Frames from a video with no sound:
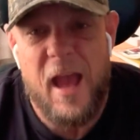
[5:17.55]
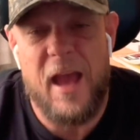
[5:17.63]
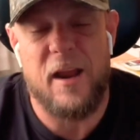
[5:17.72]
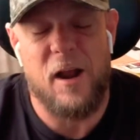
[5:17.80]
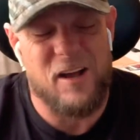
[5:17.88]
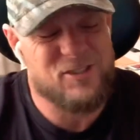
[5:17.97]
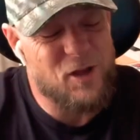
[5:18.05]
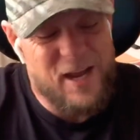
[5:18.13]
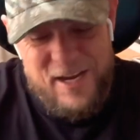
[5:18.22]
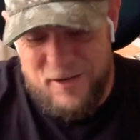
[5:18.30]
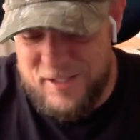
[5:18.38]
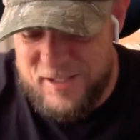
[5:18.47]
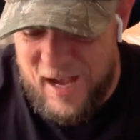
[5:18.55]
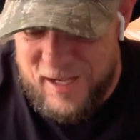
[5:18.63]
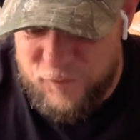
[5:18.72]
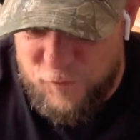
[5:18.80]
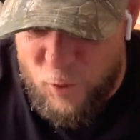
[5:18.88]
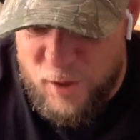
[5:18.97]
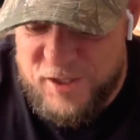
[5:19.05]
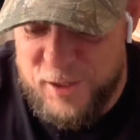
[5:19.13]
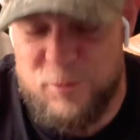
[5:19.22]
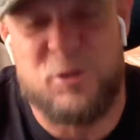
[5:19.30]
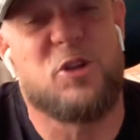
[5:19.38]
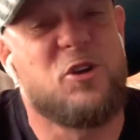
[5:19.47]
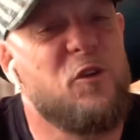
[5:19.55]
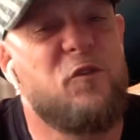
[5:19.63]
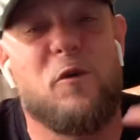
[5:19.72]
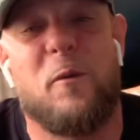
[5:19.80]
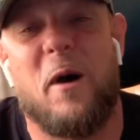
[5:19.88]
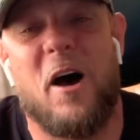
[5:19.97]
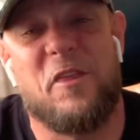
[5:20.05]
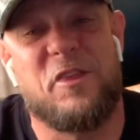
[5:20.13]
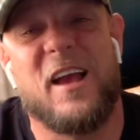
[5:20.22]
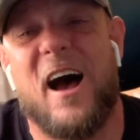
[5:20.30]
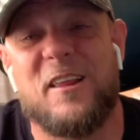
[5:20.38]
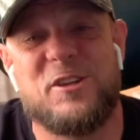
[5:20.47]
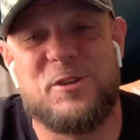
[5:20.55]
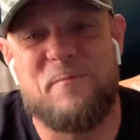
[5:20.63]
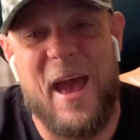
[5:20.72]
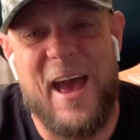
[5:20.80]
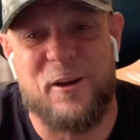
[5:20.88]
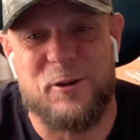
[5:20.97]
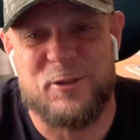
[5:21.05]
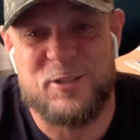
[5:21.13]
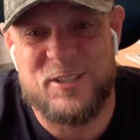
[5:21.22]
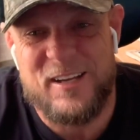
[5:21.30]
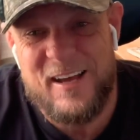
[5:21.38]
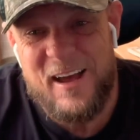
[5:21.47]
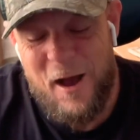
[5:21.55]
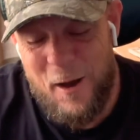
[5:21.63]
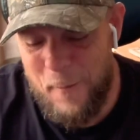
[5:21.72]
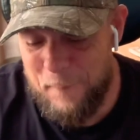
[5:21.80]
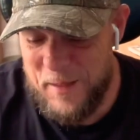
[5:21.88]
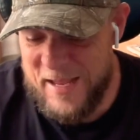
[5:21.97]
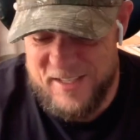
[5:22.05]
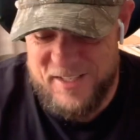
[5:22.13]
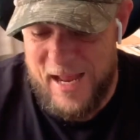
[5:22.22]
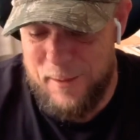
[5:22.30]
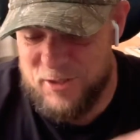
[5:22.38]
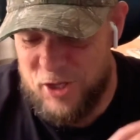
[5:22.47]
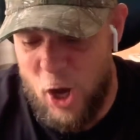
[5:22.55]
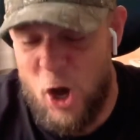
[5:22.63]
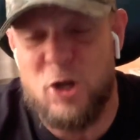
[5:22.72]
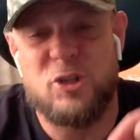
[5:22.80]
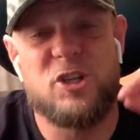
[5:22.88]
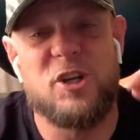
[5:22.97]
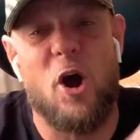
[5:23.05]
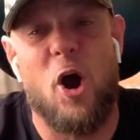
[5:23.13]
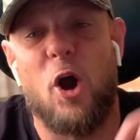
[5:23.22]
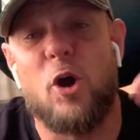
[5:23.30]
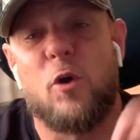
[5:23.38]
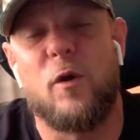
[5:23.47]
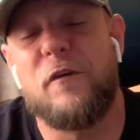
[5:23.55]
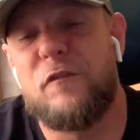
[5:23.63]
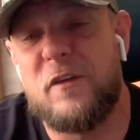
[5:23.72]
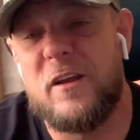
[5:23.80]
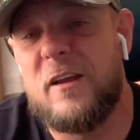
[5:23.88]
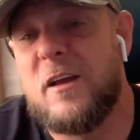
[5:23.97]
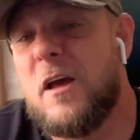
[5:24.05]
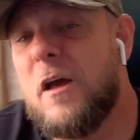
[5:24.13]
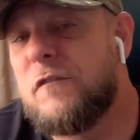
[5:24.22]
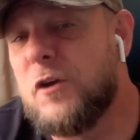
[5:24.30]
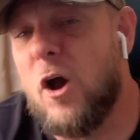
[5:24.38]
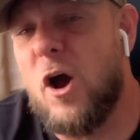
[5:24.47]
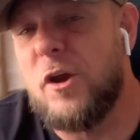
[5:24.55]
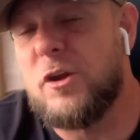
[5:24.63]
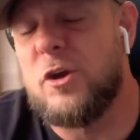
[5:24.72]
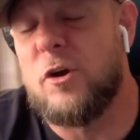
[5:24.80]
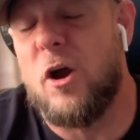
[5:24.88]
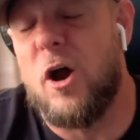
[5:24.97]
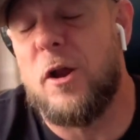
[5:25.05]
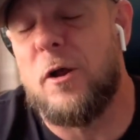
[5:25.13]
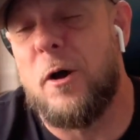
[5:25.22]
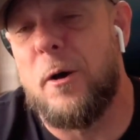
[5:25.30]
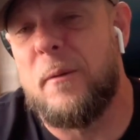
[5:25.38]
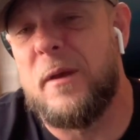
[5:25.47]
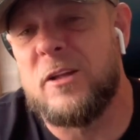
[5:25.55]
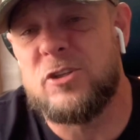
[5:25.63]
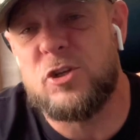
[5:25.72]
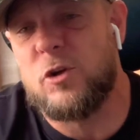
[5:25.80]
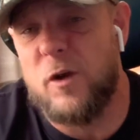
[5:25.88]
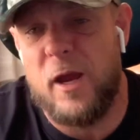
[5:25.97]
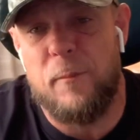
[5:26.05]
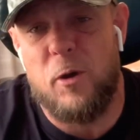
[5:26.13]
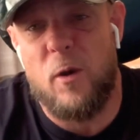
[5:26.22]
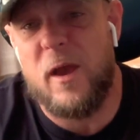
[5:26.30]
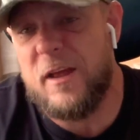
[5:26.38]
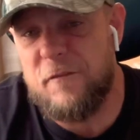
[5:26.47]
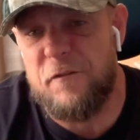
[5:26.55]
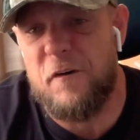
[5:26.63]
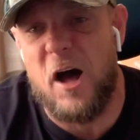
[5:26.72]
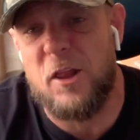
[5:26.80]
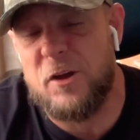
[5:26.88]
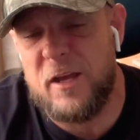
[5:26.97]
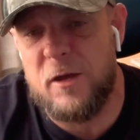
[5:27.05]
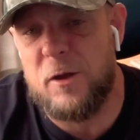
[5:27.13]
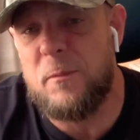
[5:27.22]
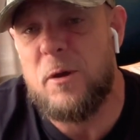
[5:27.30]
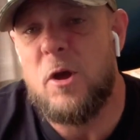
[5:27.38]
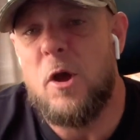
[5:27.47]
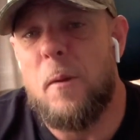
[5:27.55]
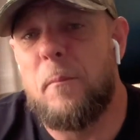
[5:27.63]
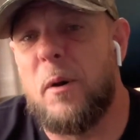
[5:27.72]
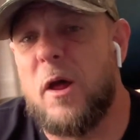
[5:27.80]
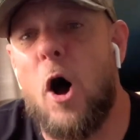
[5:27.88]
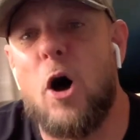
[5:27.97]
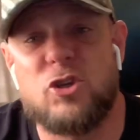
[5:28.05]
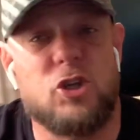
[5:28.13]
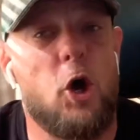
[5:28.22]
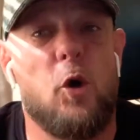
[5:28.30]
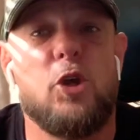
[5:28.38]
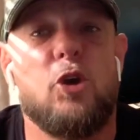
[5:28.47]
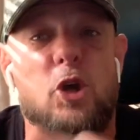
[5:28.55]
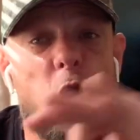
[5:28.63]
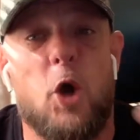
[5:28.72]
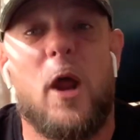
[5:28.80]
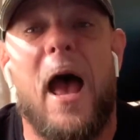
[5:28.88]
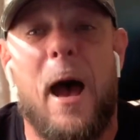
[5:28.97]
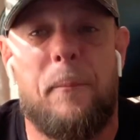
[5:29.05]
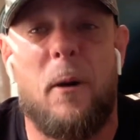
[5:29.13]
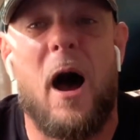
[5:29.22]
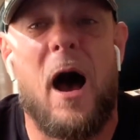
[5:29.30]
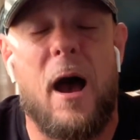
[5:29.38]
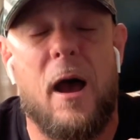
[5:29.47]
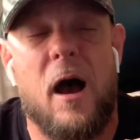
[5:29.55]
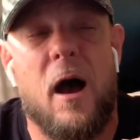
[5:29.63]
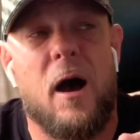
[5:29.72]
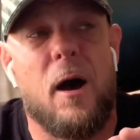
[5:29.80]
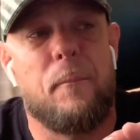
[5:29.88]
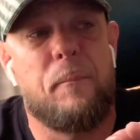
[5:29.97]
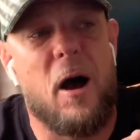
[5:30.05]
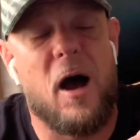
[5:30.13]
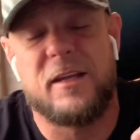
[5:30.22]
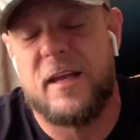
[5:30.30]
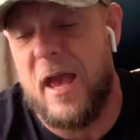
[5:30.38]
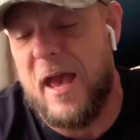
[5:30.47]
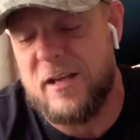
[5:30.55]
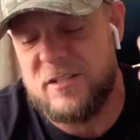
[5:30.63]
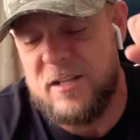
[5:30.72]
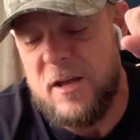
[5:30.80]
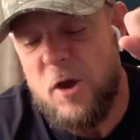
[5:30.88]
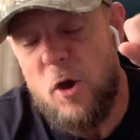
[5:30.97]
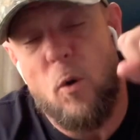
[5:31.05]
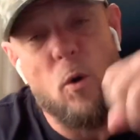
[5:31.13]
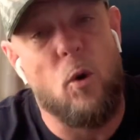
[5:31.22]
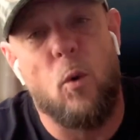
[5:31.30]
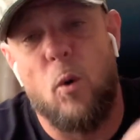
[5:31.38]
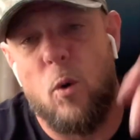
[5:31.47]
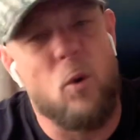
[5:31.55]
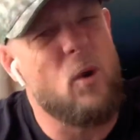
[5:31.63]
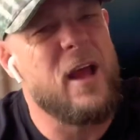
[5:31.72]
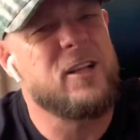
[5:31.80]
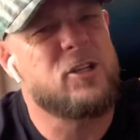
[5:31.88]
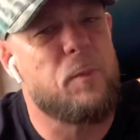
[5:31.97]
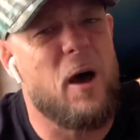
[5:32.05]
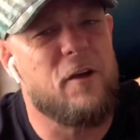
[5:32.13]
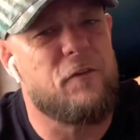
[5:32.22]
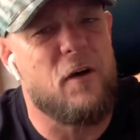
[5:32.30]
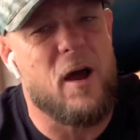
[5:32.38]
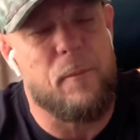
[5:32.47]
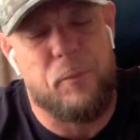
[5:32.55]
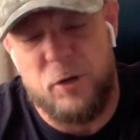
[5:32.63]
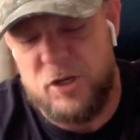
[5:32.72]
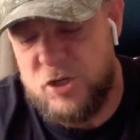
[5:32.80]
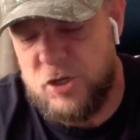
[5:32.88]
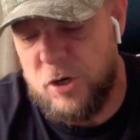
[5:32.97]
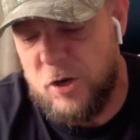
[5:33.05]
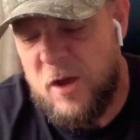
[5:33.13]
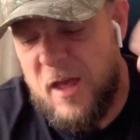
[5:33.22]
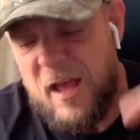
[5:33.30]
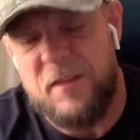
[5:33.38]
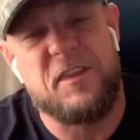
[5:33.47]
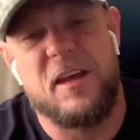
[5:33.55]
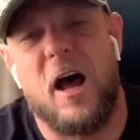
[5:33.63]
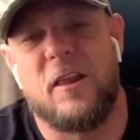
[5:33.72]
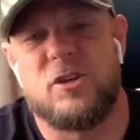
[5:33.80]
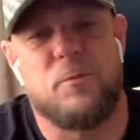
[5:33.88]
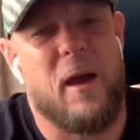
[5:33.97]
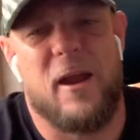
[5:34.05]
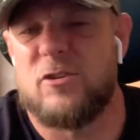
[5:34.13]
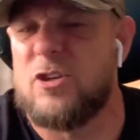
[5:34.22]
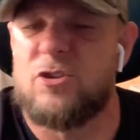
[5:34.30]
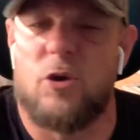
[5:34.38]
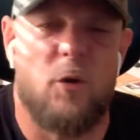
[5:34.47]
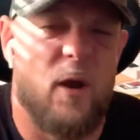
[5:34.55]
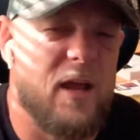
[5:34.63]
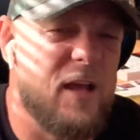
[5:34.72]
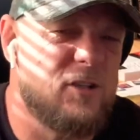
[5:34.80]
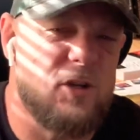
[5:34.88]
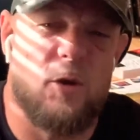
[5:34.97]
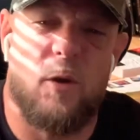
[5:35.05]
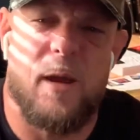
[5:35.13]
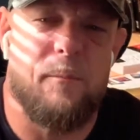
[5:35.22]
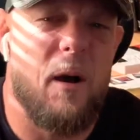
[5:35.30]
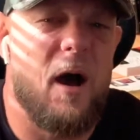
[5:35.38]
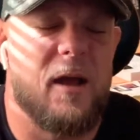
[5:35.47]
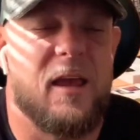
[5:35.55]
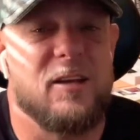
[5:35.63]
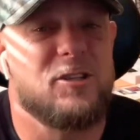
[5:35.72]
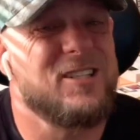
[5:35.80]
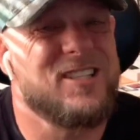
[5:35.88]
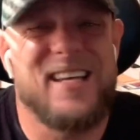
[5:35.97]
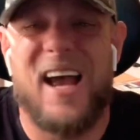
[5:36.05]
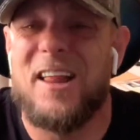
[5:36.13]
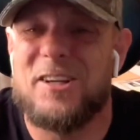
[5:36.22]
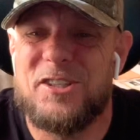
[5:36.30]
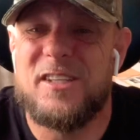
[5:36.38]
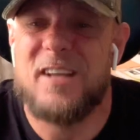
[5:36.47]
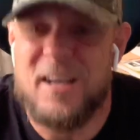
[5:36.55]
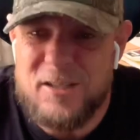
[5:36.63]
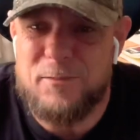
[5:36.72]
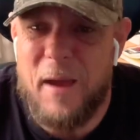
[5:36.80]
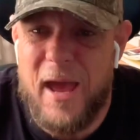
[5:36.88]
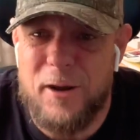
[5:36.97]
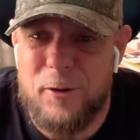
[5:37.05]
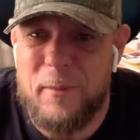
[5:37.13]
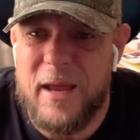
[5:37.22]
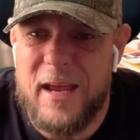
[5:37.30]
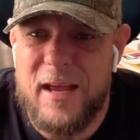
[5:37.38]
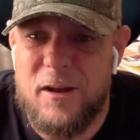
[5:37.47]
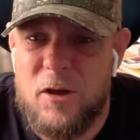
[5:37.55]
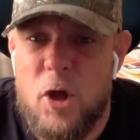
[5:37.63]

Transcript: And so I hear this guy's voice, and it was the dude from Theology Matters. His name is Austin R. Griffin. If you're on Instagram, go ahead and follow him. But also, you can go to Apple Podcasts and Spotify, I'm pretty sure, and Theology Matters. It's a great podcast because theology does matter, man.